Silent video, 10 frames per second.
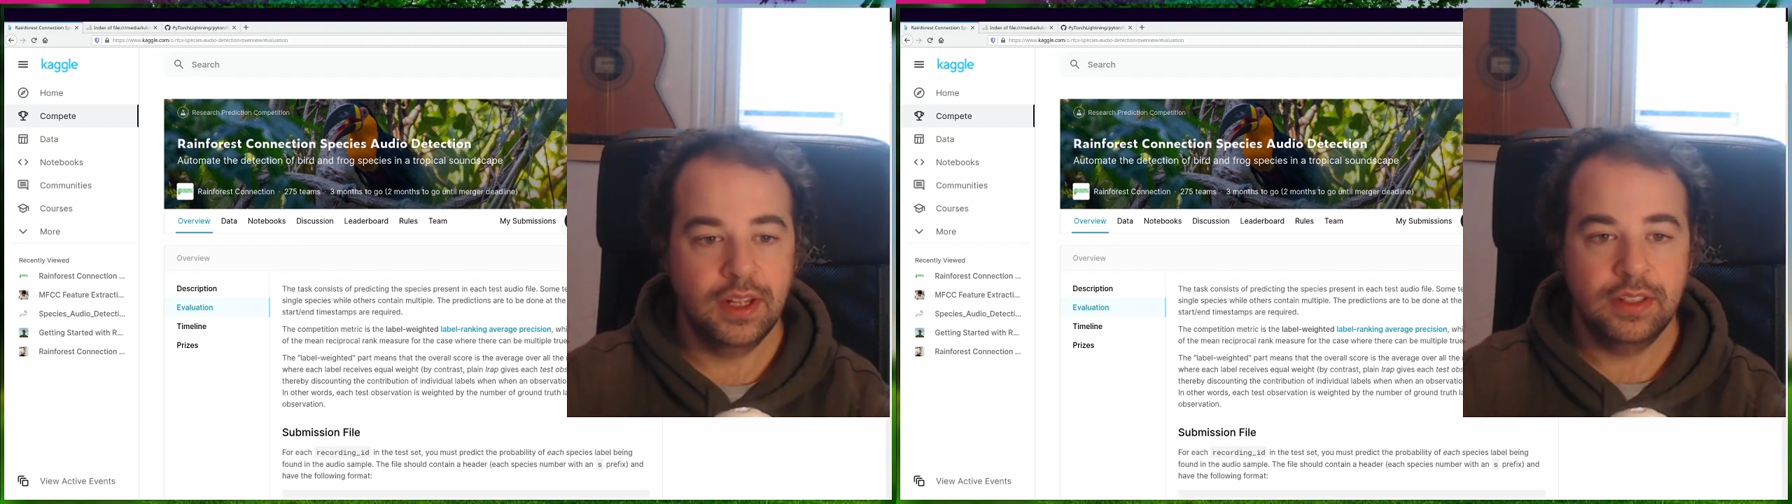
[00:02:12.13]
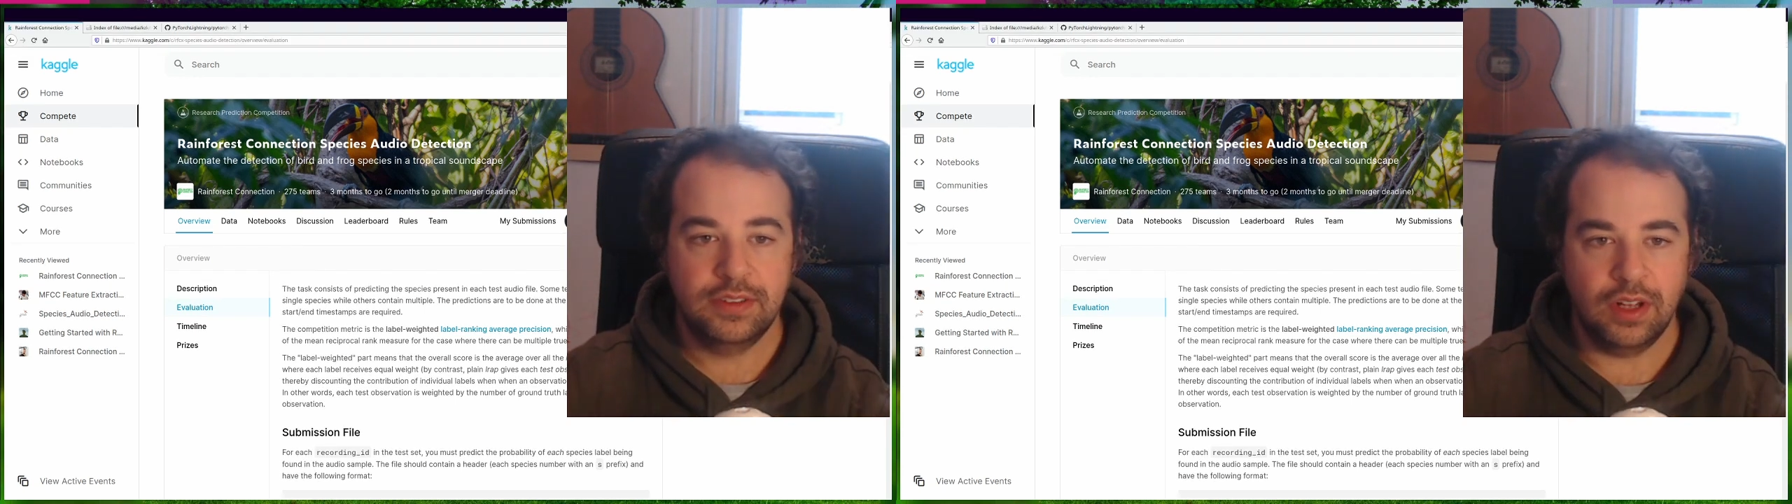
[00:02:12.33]

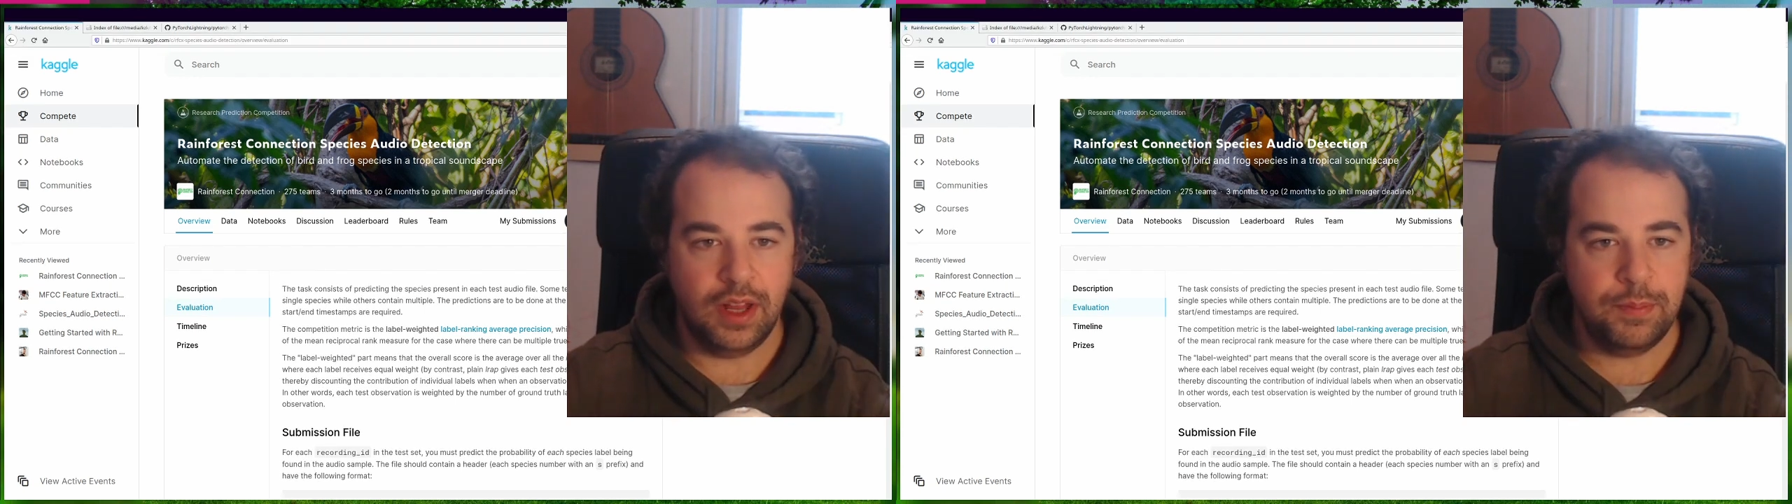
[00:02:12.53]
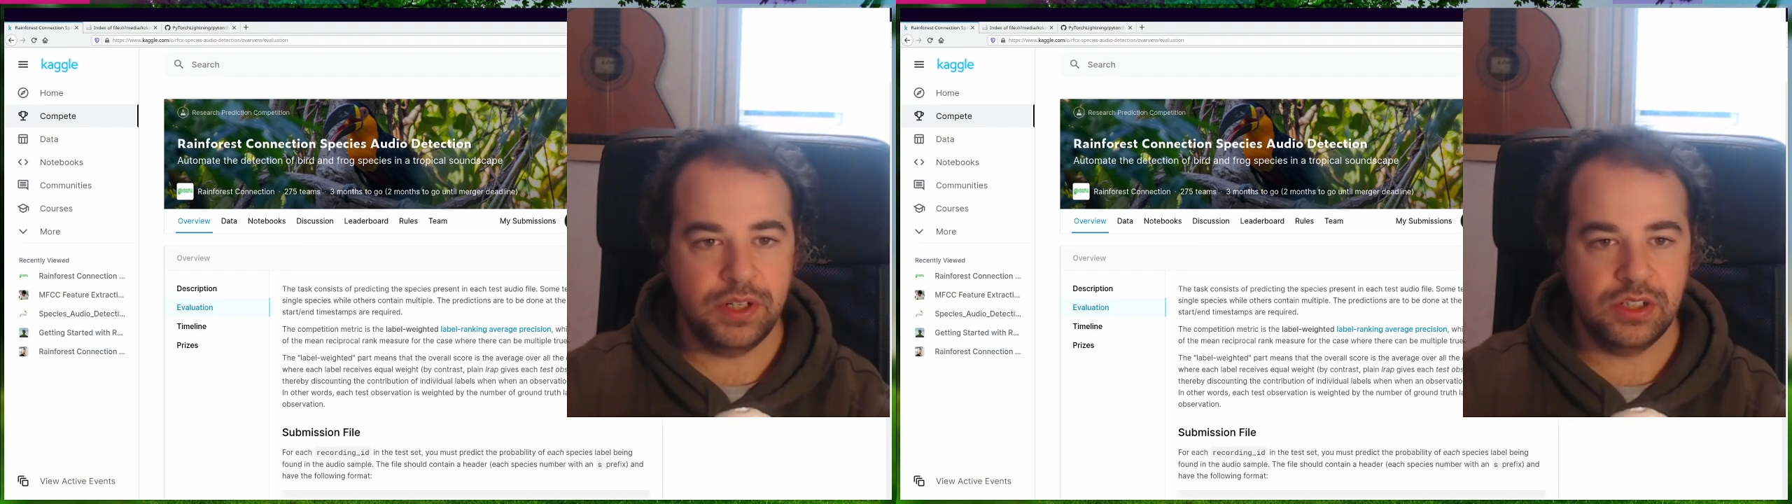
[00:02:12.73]
So
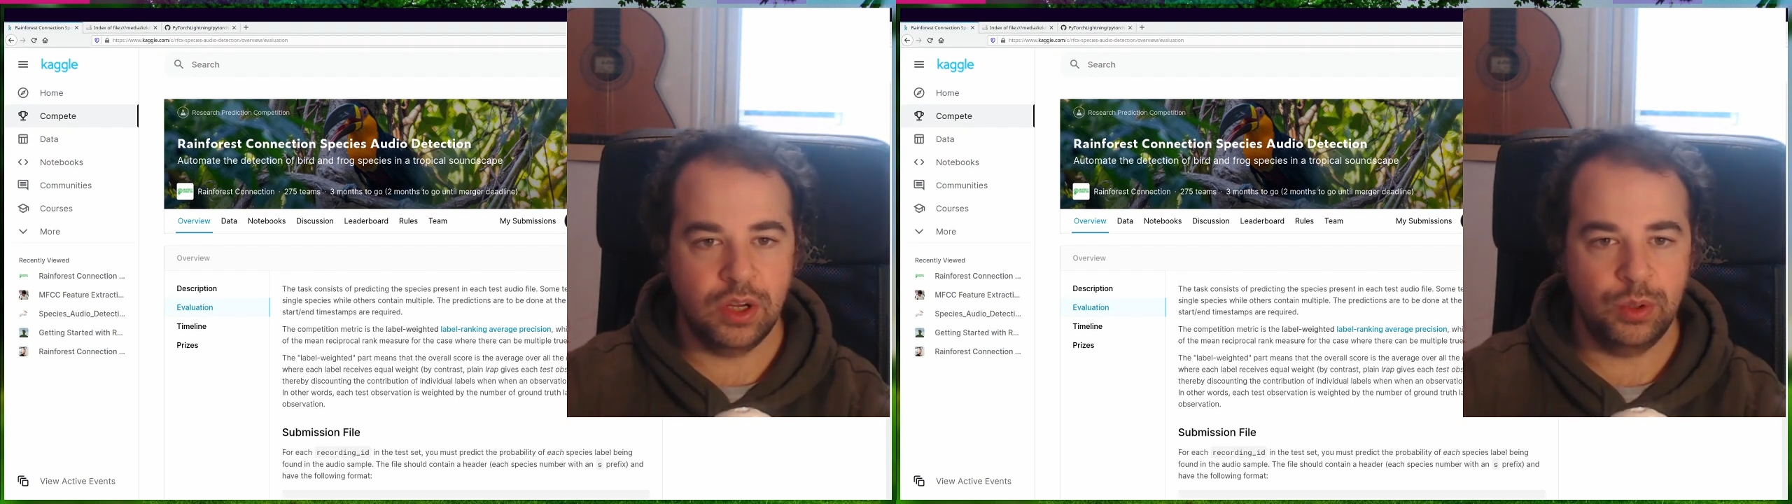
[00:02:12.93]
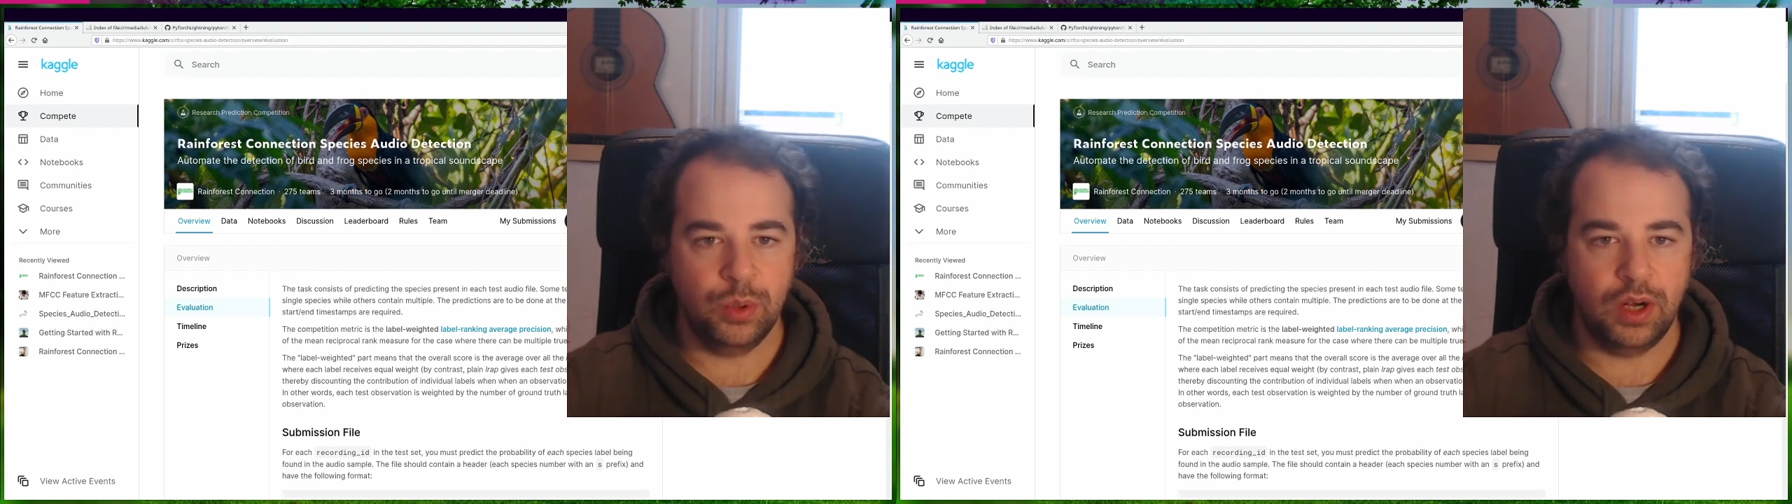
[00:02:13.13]
let me show
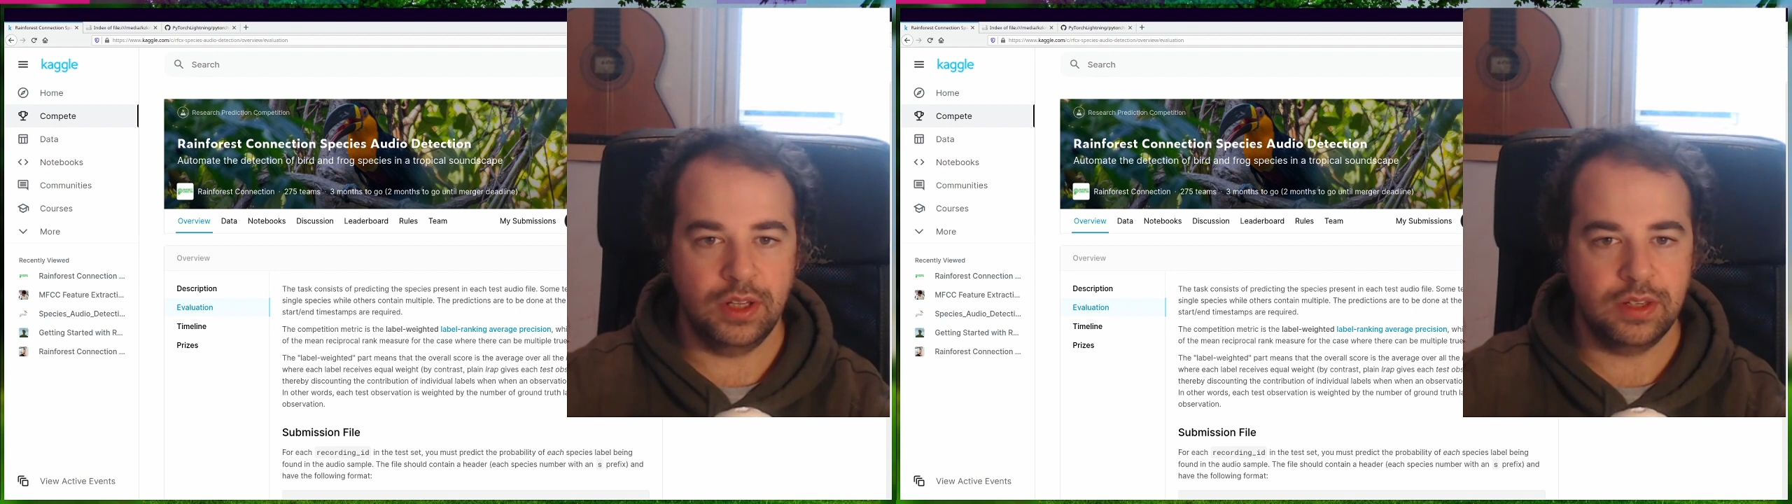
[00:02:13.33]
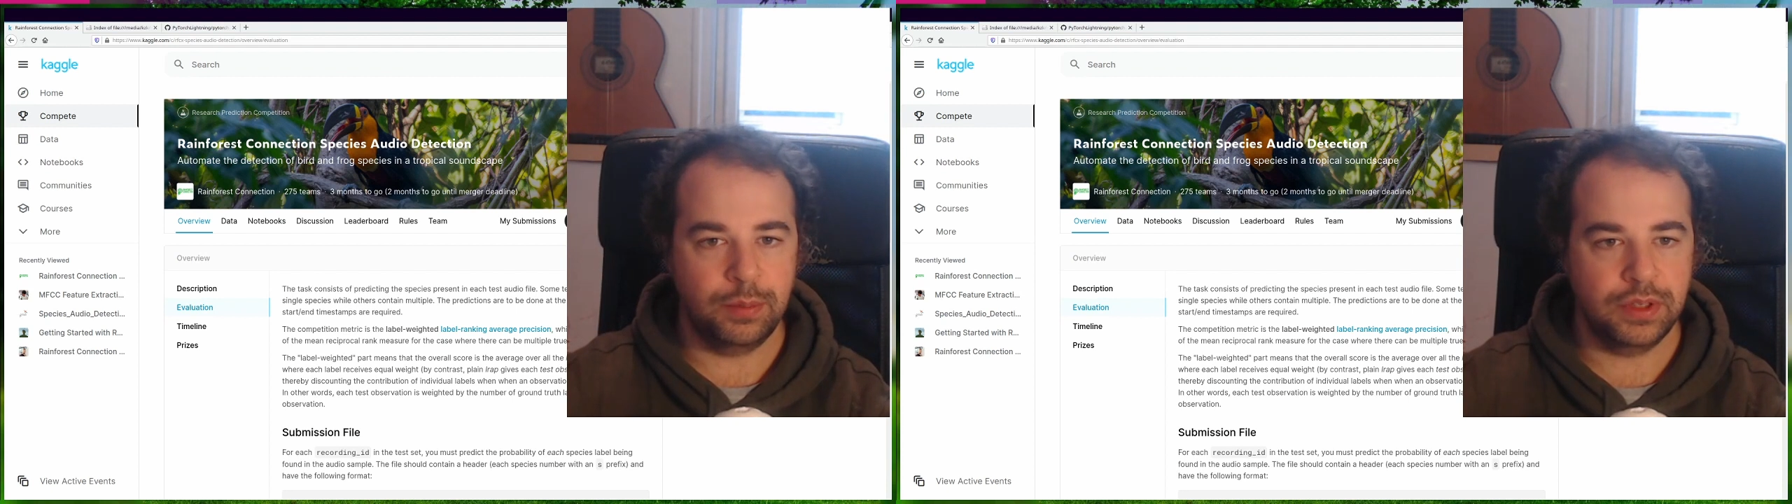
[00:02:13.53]
you a
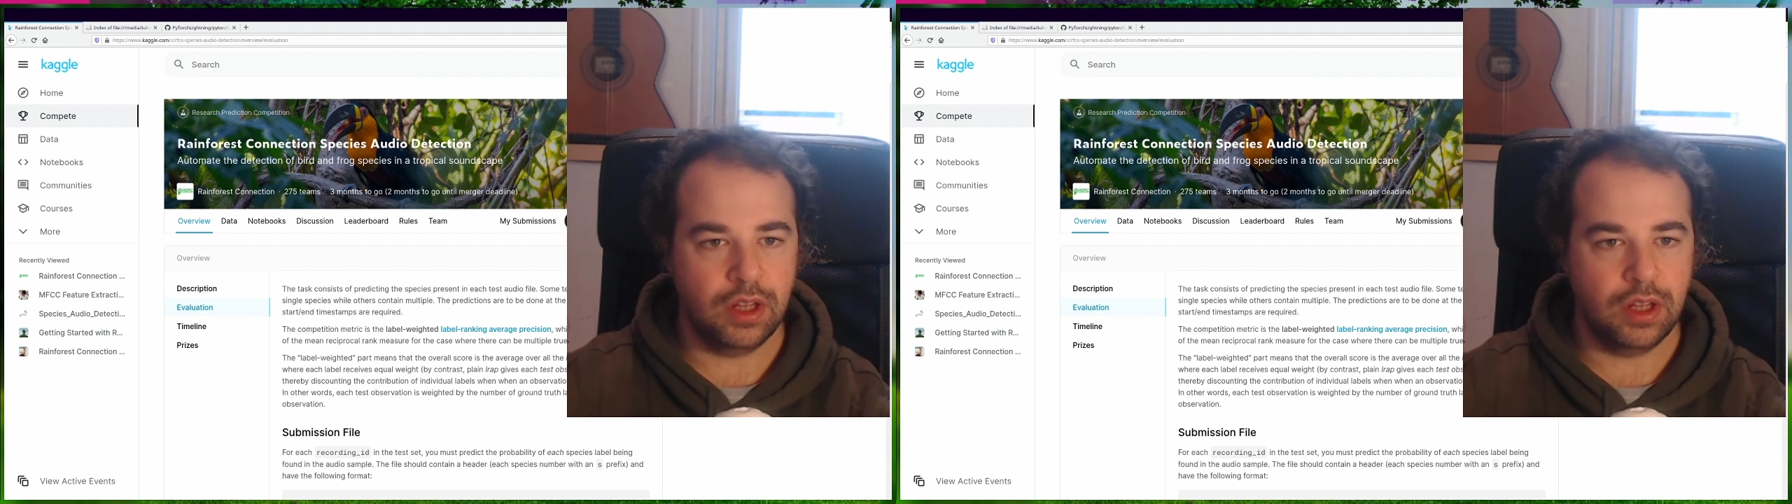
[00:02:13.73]
little bit